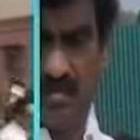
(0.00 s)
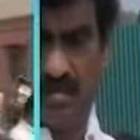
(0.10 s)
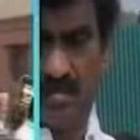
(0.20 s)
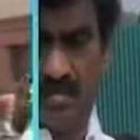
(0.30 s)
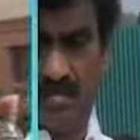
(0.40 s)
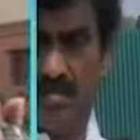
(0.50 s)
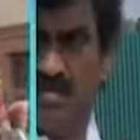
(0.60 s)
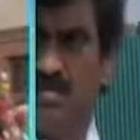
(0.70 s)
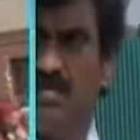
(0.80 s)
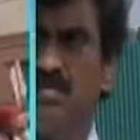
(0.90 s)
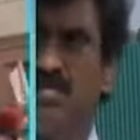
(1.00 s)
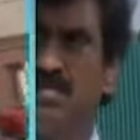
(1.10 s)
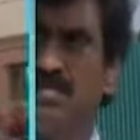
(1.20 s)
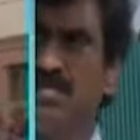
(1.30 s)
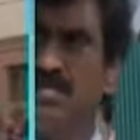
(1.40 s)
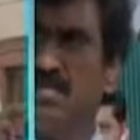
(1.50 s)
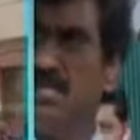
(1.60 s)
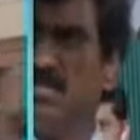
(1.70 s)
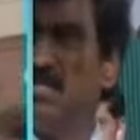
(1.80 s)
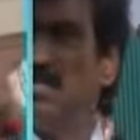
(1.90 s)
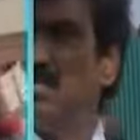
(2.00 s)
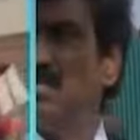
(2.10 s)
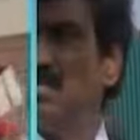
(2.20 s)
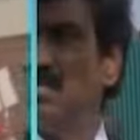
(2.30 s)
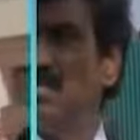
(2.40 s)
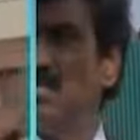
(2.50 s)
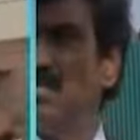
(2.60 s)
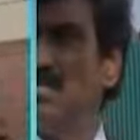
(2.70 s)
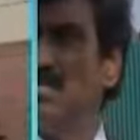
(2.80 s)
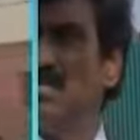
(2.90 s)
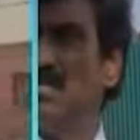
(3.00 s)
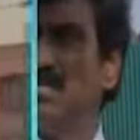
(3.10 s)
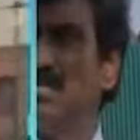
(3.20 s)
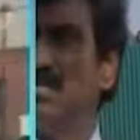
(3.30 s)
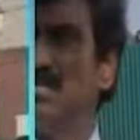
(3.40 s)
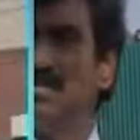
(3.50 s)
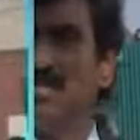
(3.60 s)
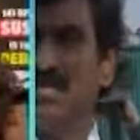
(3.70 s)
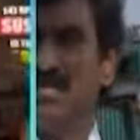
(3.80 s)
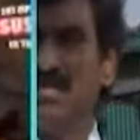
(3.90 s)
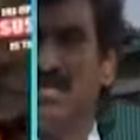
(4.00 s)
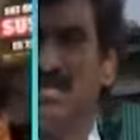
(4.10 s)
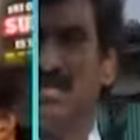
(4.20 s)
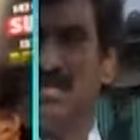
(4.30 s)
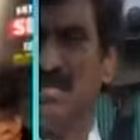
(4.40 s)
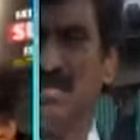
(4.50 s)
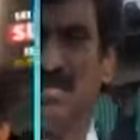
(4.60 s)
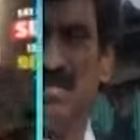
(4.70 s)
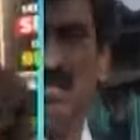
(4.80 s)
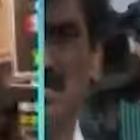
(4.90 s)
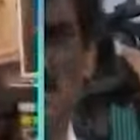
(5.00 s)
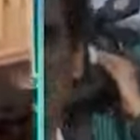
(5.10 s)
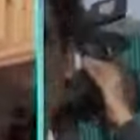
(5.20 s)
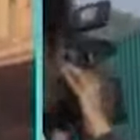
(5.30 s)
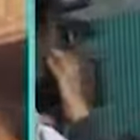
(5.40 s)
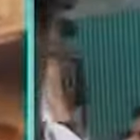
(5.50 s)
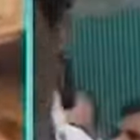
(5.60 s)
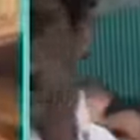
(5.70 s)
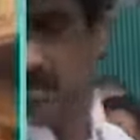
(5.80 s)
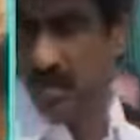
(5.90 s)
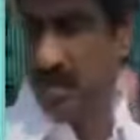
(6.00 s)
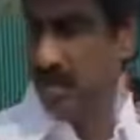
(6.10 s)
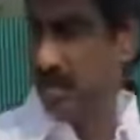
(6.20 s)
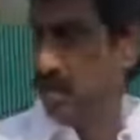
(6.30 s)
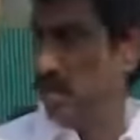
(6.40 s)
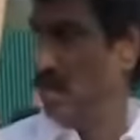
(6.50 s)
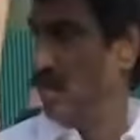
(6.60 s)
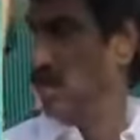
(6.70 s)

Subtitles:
[no speech]